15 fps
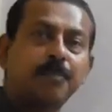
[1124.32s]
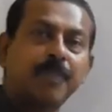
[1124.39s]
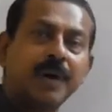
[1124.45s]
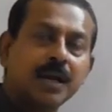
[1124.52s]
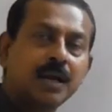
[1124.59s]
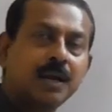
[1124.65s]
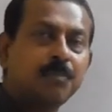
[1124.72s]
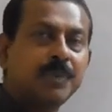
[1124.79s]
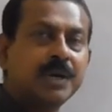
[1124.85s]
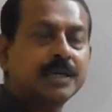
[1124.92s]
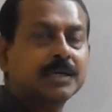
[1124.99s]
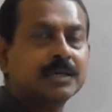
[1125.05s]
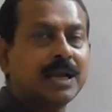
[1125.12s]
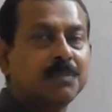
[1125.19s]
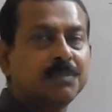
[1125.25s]
of parallel
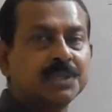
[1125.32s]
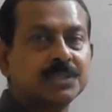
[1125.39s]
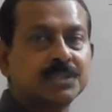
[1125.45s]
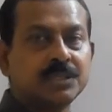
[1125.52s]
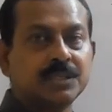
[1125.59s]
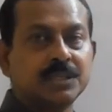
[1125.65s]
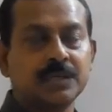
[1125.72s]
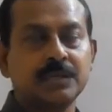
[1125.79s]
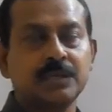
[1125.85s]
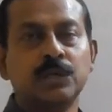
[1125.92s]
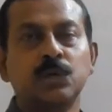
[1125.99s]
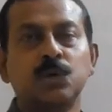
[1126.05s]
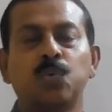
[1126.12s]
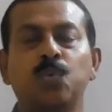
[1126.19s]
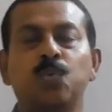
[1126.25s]
plate capacitor
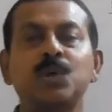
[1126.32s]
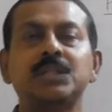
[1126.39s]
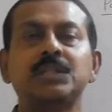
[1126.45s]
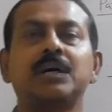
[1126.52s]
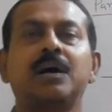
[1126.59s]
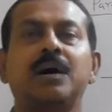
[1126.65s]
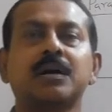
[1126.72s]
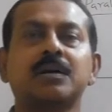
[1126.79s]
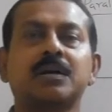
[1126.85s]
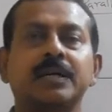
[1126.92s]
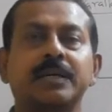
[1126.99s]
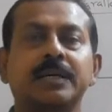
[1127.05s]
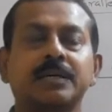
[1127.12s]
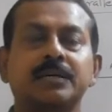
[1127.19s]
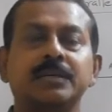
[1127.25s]
with a
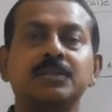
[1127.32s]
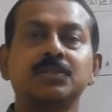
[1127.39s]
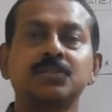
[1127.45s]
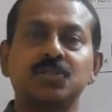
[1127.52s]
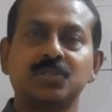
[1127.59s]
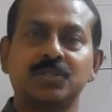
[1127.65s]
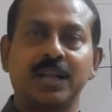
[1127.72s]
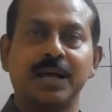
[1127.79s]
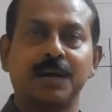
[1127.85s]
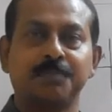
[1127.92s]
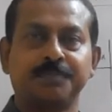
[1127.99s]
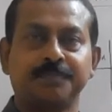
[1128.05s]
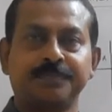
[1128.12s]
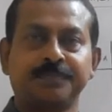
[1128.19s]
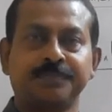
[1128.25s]
conducting
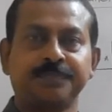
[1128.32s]
slab.